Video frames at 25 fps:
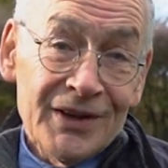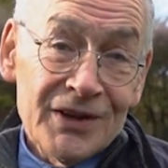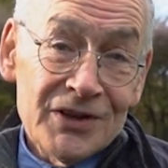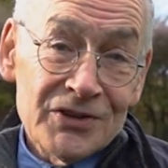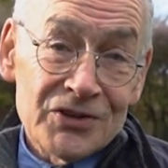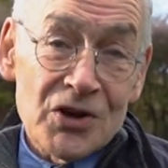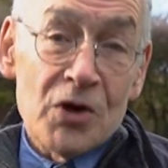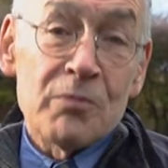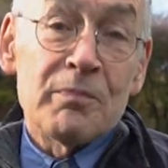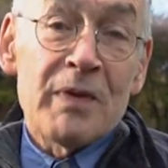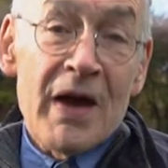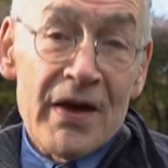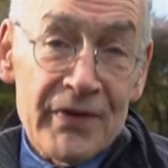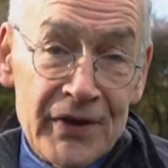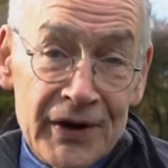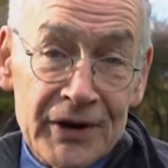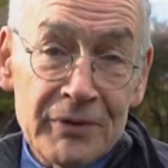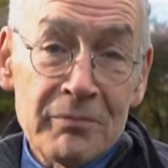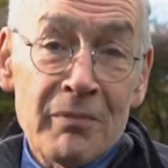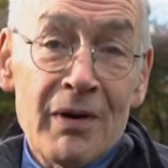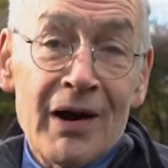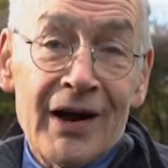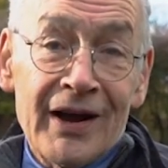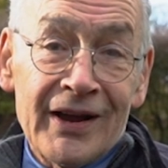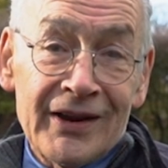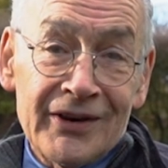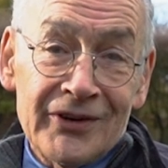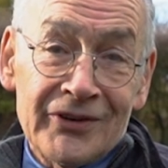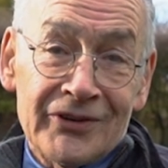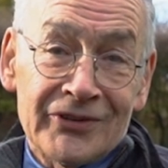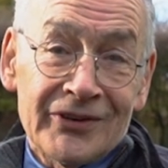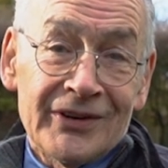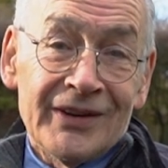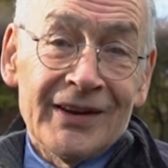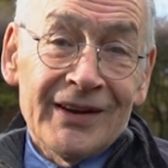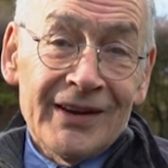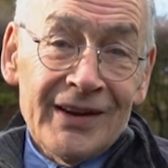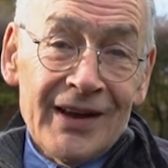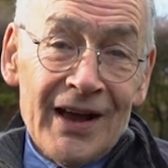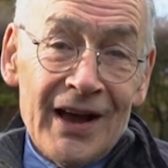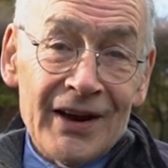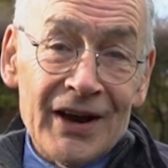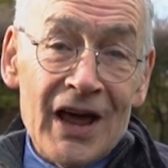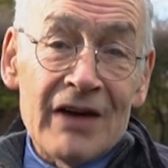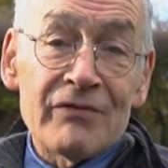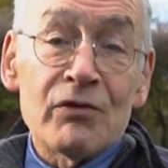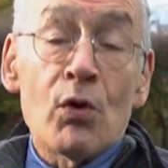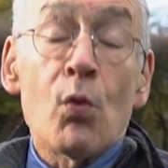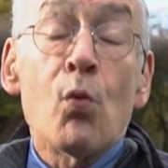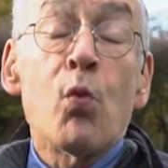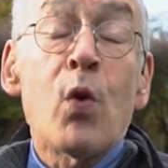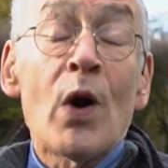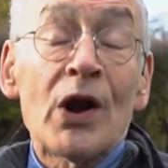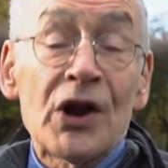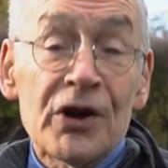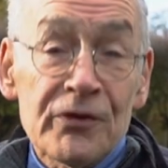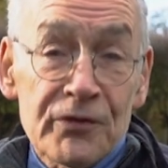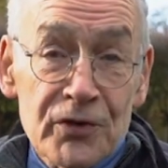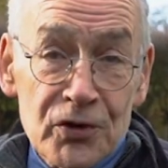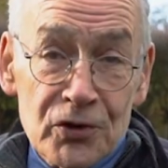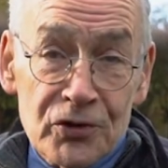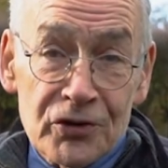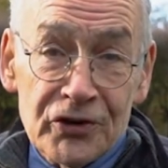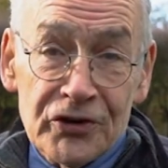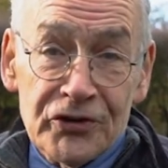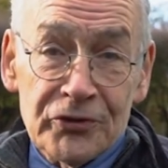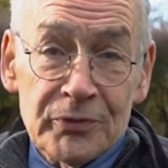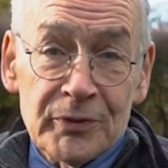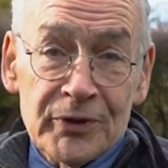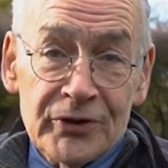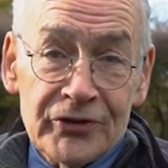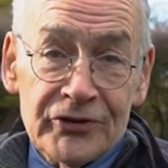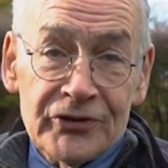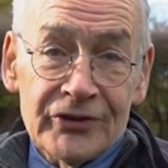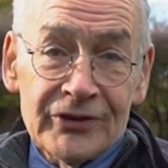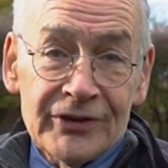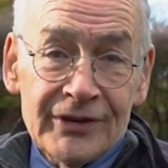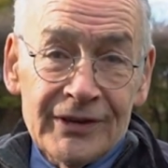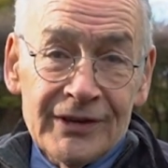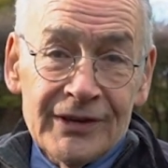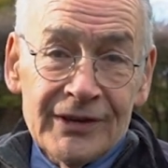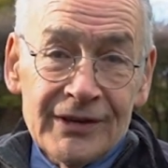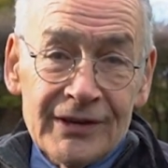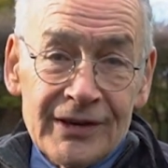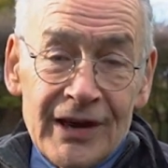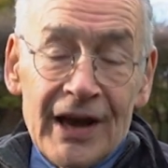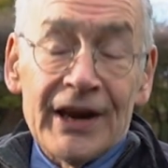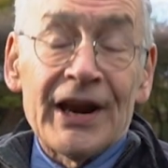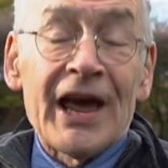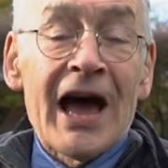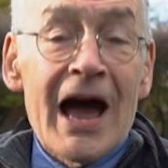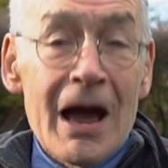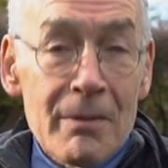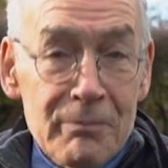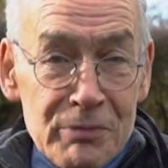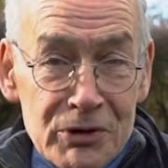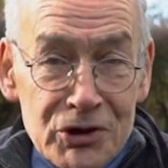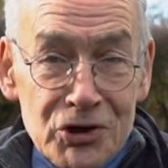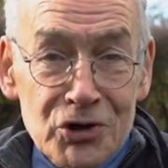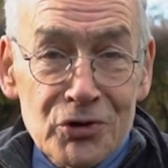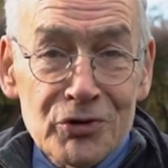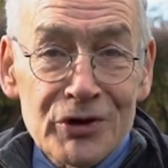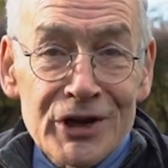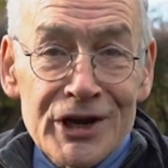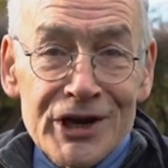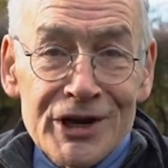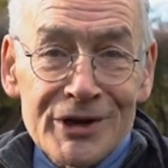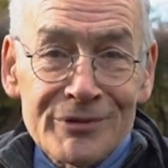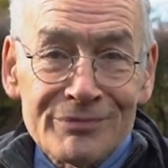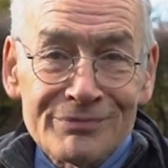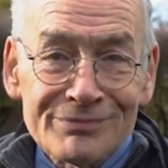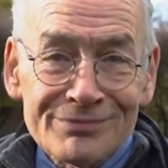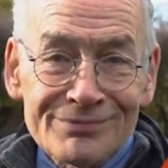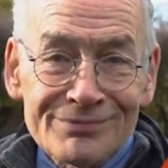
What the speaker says: So bear that in mind and have a wonderful Christmas and a happy New Year.